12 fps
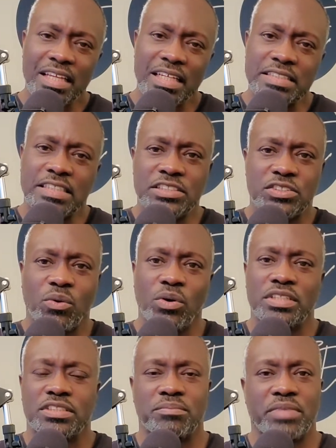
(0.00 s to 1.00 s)
Is this
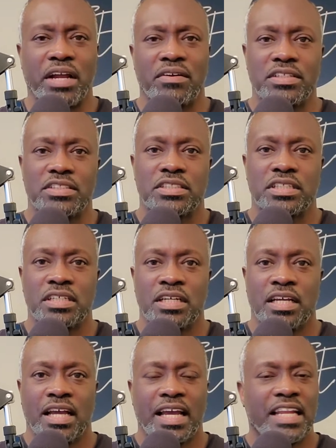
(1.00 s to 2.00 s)
going to marriage?
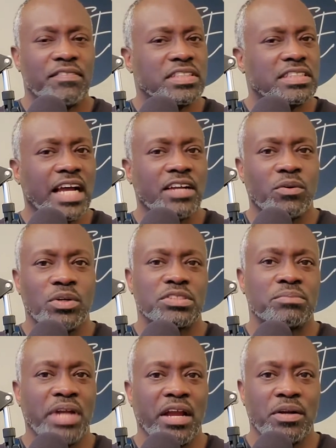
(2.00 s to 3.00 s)
And if it's not going
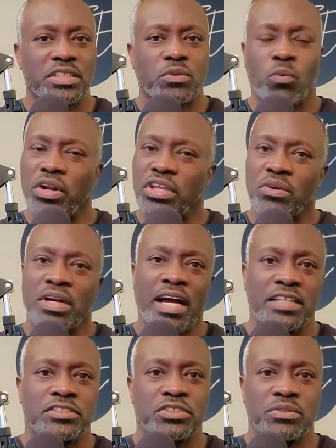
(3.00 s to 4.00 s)
to marriage, what are you
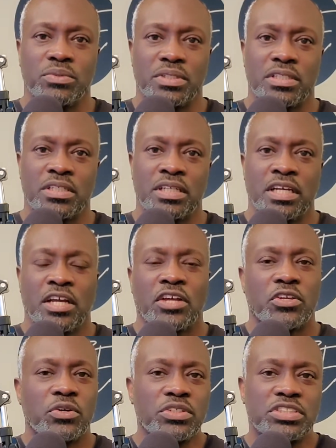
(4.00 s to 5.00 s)
guys doing?
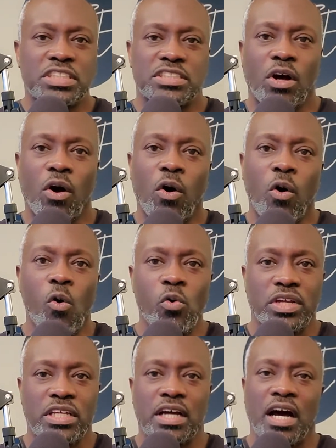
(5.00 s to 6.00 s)
You're just
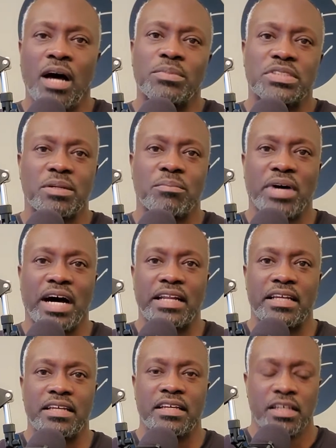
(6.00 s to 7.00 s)
holding up
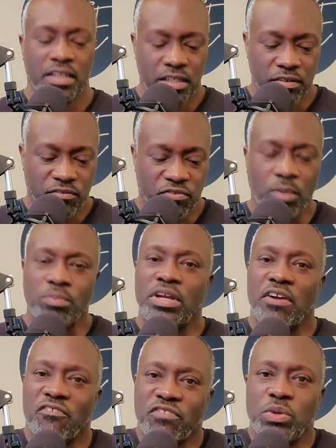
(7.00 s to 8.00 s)
somebody from
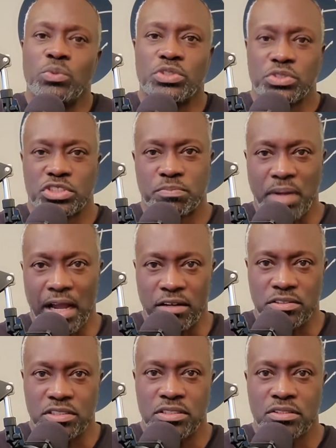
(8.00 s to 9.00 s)
their future
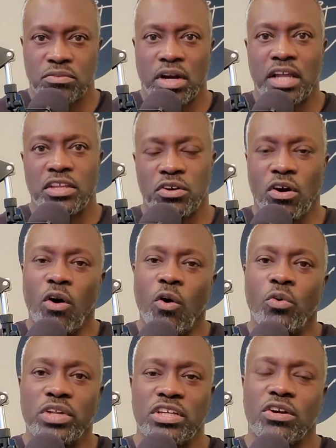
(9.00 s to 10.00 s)
spouse, right? You're
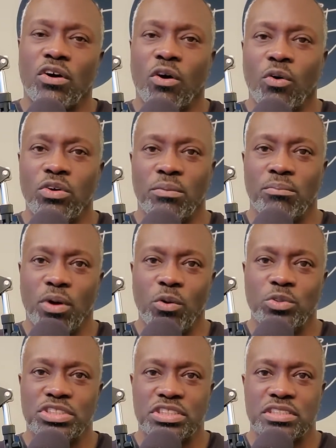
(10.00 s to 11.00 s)
holding your own
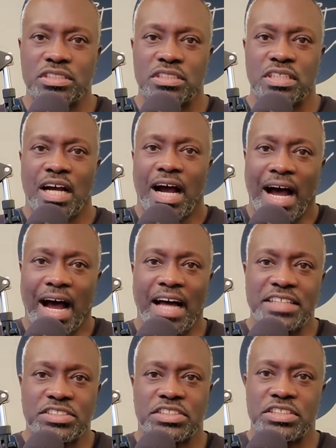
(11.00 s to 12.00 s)
emotions
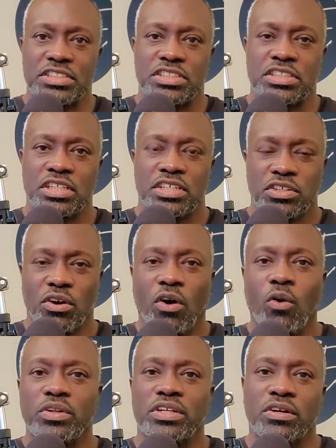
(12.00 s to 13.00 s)
hostage. You're
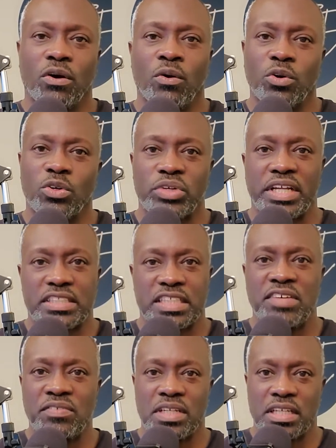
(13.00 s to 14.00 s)
holding your own
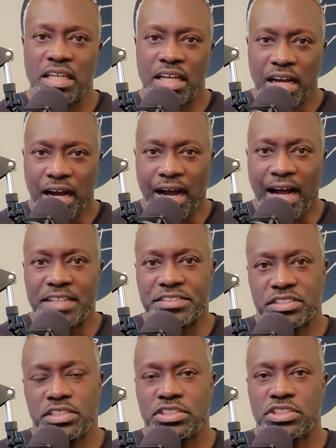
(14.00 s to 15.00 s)
creativity
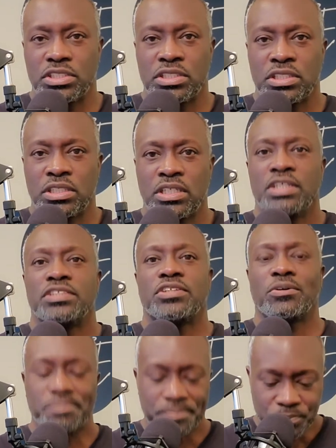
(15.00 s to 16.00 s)
hostage.
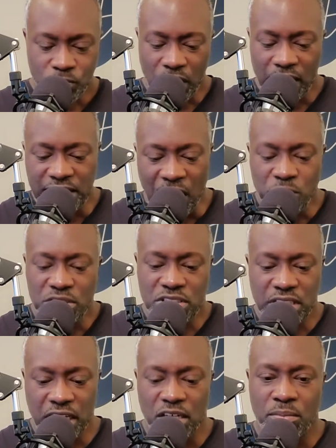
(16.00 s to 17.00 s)
So as I was
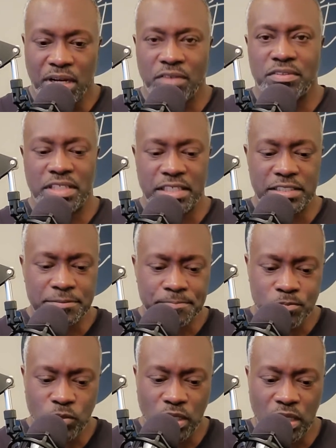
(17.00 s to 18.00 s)
thinking about this,
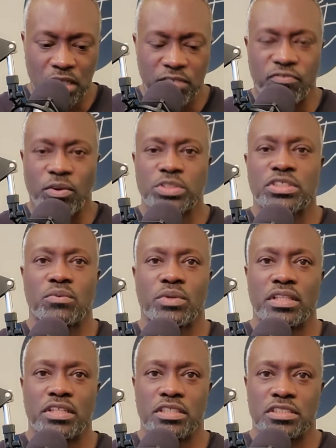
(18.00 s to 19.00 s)
in 1
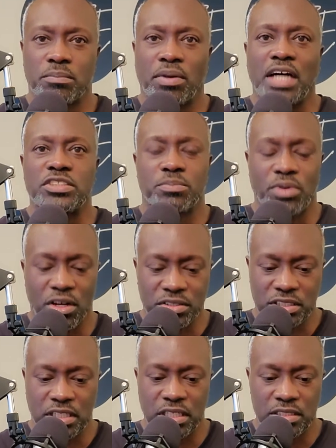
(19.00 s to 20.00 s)
Corinthians, the Apostle Paul
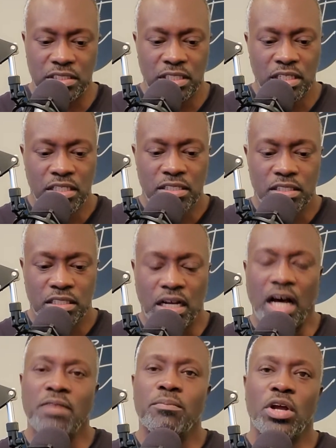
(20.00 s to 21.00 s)
says, the
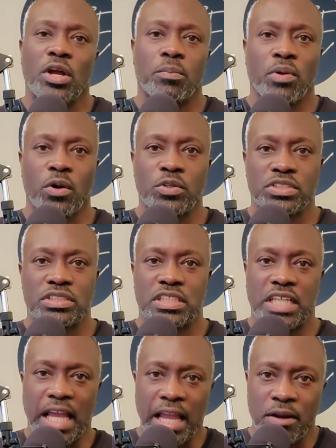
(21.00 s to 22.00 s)
unmarried person
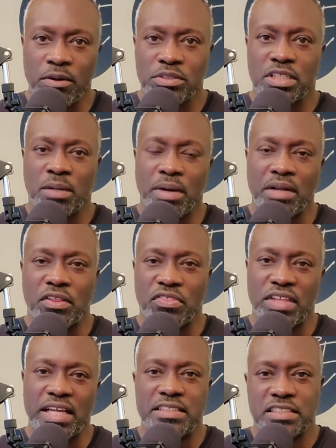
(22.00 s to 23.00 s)
cares about the
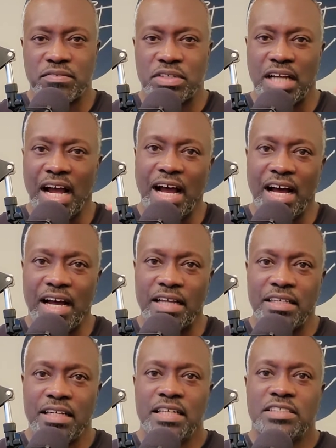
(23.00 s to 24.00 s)
things of
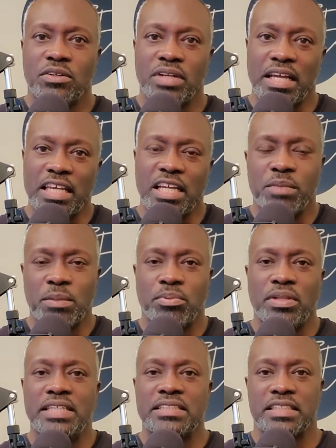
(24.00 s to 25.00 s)
God so that he can be
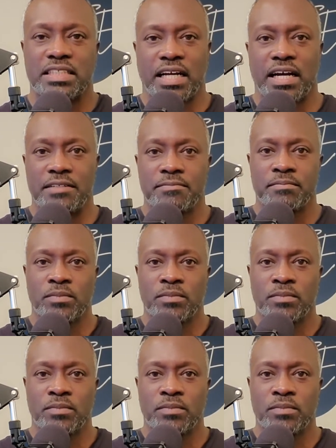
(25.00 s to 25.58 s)
pleasing to God.